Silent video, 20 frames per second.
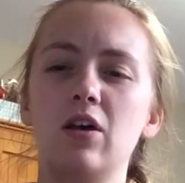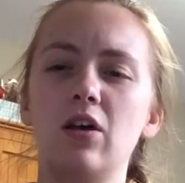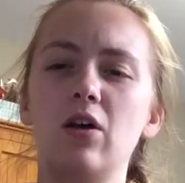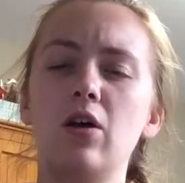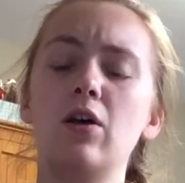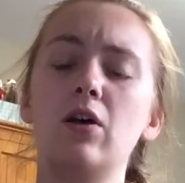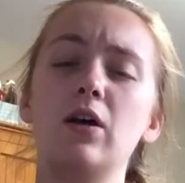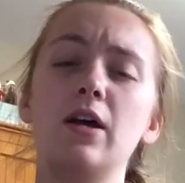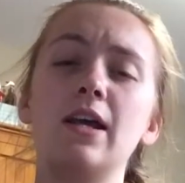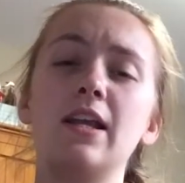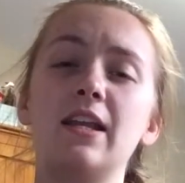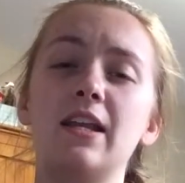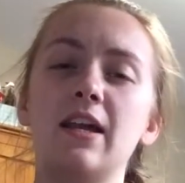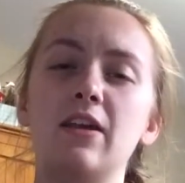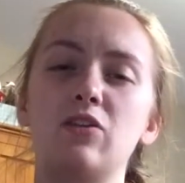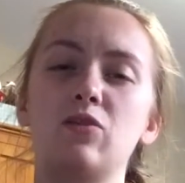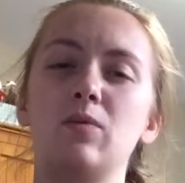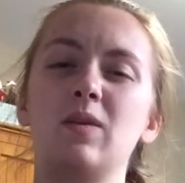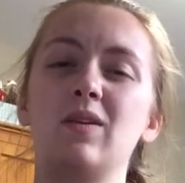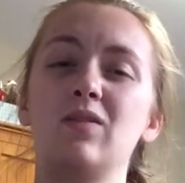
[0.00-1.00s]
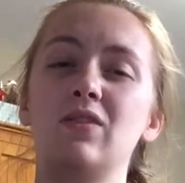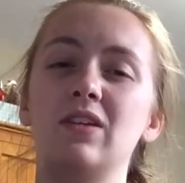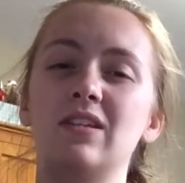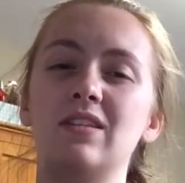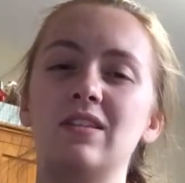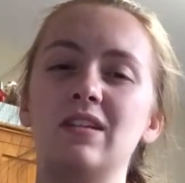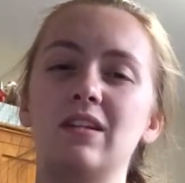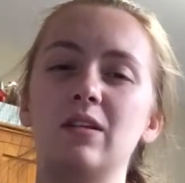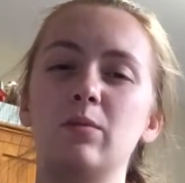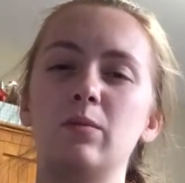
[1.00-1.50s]
And it has to be
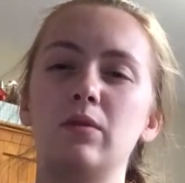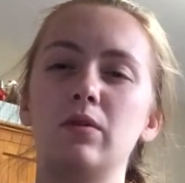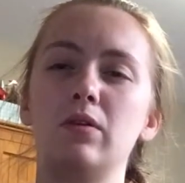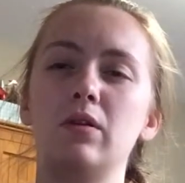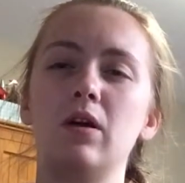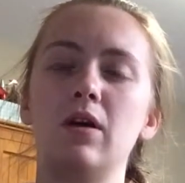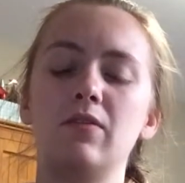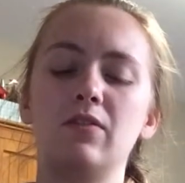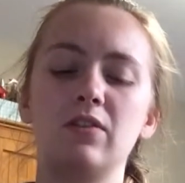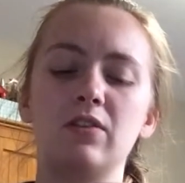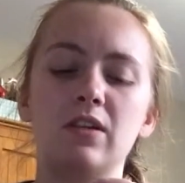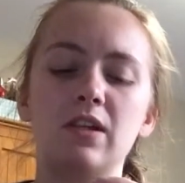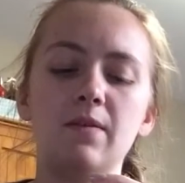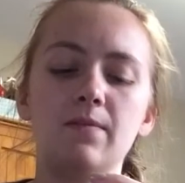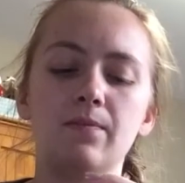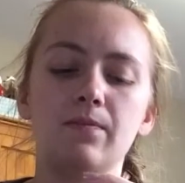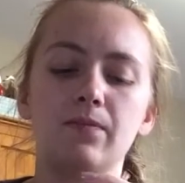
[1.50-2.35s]
resealable, obviously.